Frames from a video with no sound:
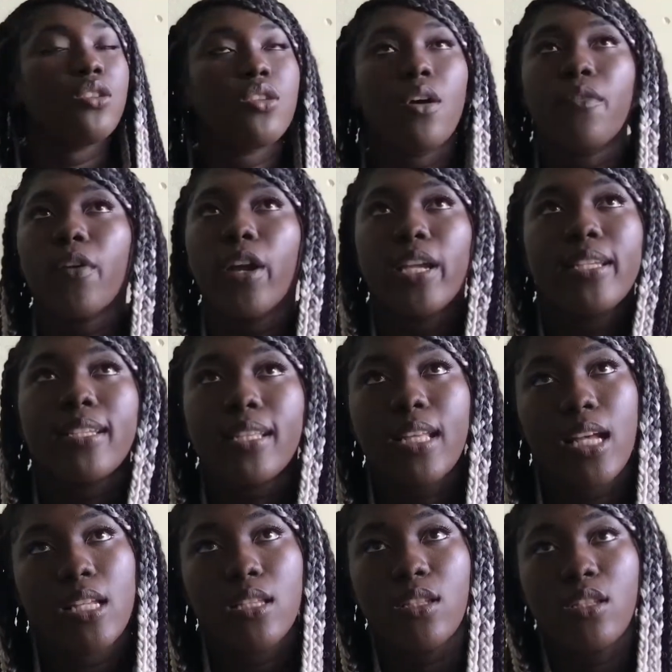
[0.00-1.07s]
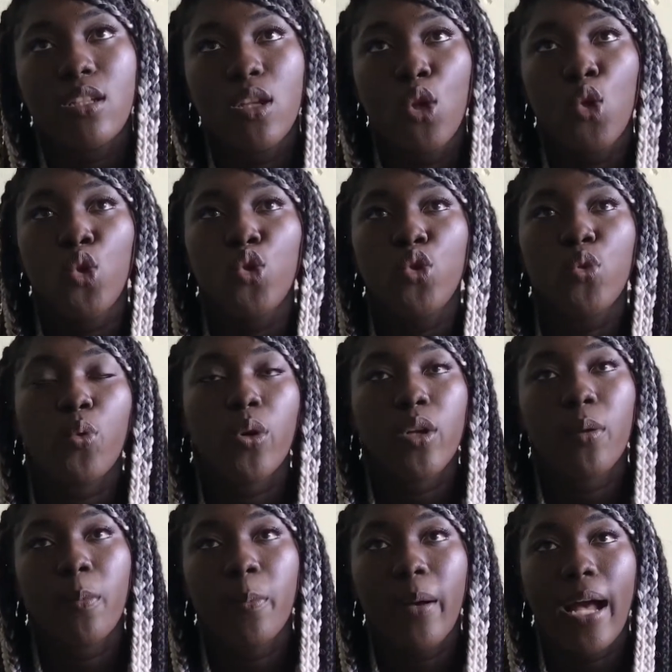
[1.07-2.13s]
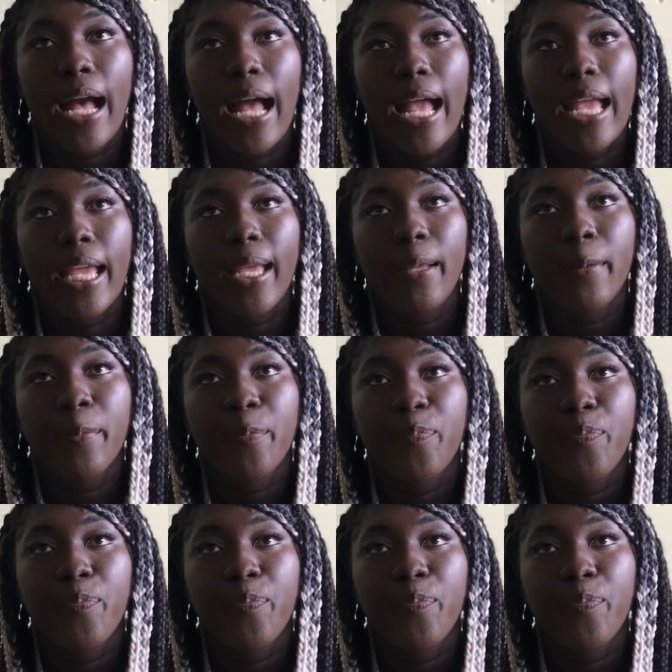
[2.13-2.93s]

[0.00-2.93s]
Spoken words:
So for instance, you want to buy